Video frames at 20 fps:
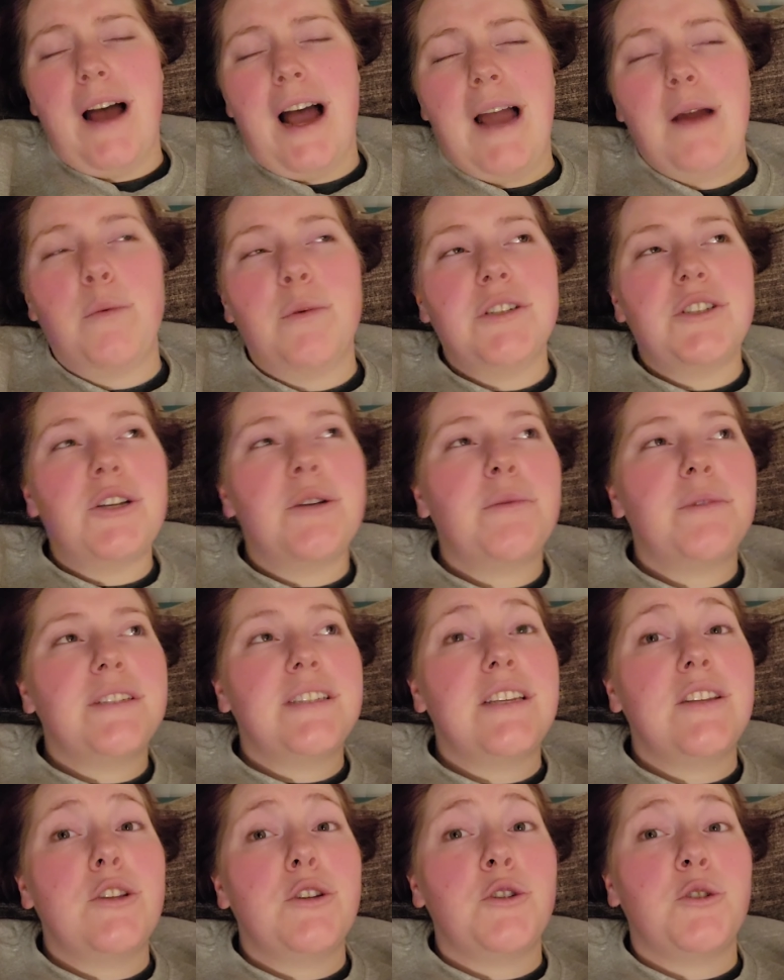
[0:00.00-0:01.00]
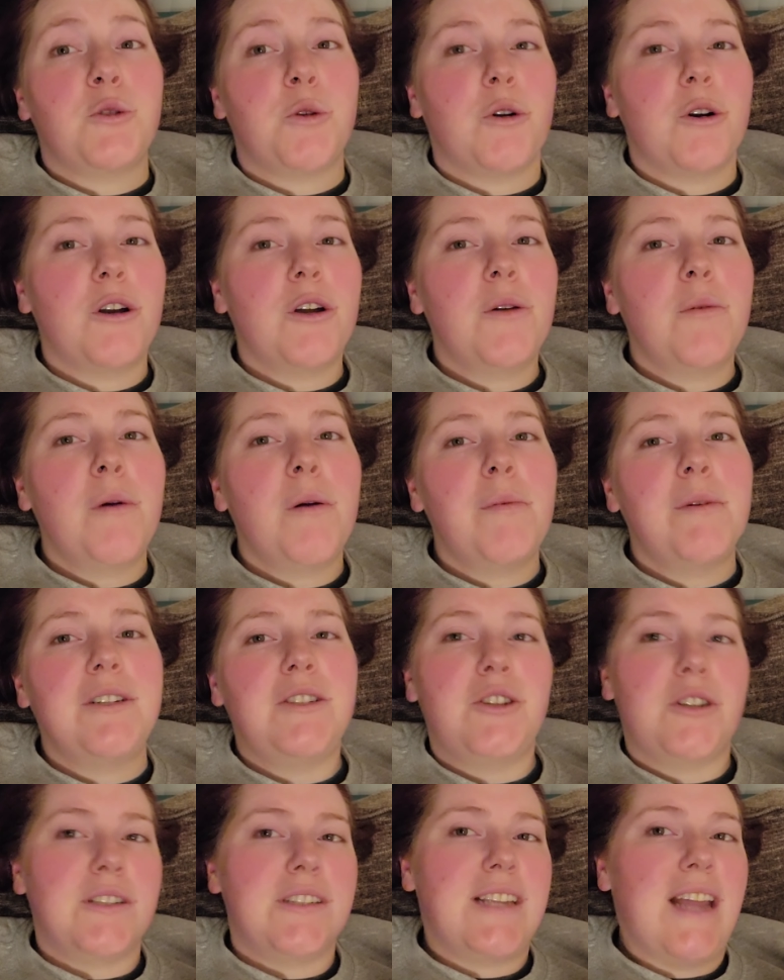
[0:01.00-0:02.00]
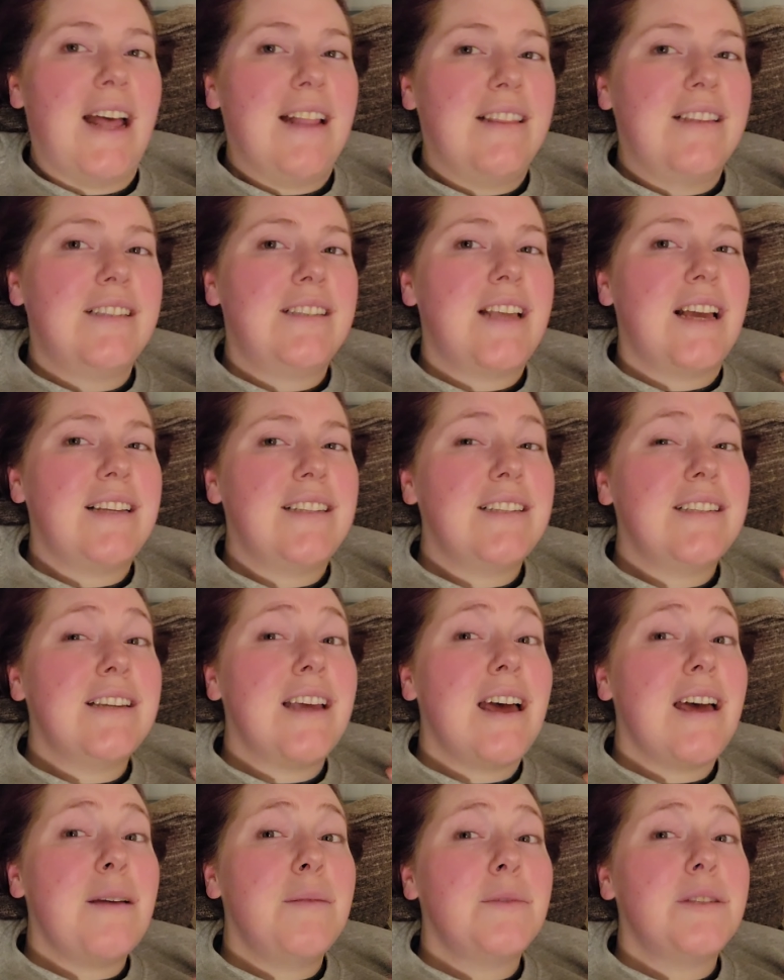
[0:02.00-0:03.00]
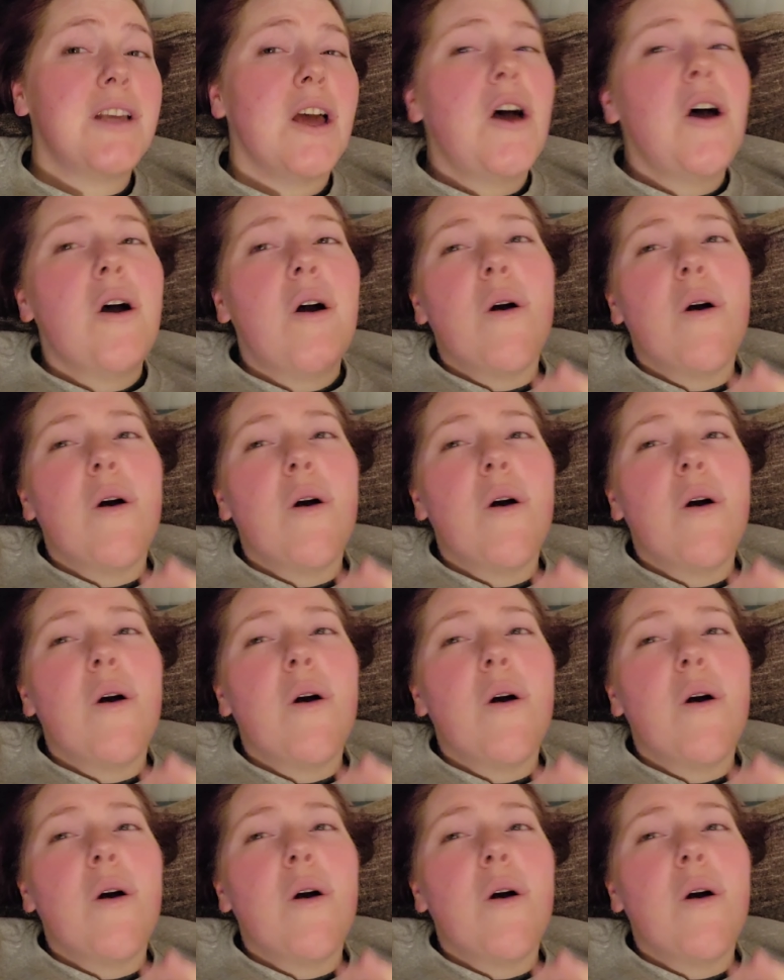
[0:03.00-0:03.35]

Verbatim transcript: I wish it was either shorter where we just had the sexy times